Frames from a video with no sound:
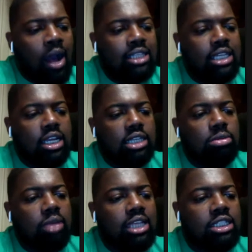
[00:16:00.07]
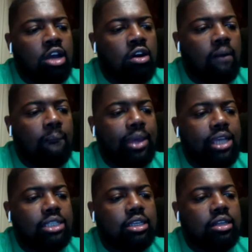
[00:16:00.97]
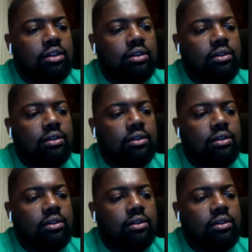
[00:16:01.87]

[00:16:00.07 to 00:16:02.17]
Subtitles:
watching us play so complacent.